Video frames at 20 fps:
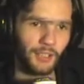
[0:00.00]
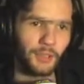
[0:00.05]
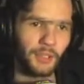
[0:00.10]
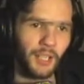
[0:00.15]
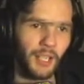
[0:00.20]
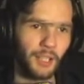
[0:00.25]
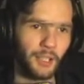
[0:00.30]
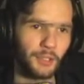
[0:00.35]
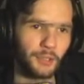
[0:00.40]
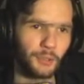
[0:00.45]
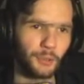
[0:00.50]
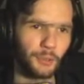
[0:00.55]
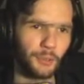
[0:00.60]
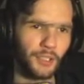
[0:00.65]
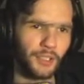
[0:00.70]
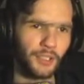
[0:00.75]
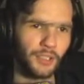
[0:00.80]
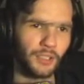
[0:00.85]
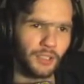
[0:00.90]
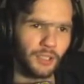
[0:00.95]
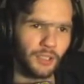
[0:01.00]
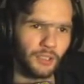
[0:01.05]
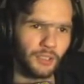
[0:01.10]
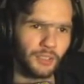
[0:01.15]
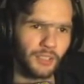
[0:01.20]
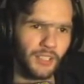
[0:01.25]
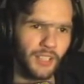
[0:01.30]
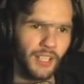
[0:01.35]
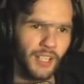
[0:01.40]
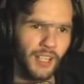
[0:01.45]
so another door that's
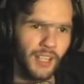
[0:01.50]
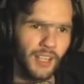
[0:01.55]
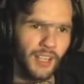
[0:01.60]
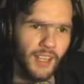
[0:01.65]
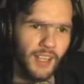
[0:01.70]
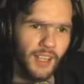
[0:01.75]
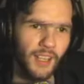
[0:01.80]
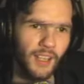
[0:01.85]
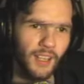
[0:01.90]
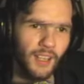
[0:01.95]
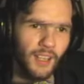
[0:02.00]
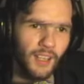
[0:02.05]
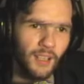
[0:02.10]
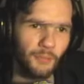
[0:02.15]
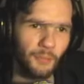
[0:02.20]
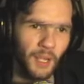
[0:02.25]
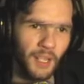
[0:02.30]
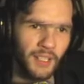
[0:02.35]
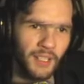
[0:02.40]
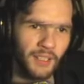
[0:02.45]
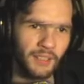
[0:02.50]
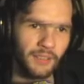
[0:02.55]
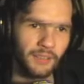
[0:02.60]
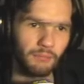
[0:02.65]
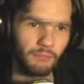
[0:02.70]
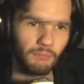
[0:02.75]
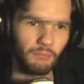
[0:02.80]
locked. Wait, is this...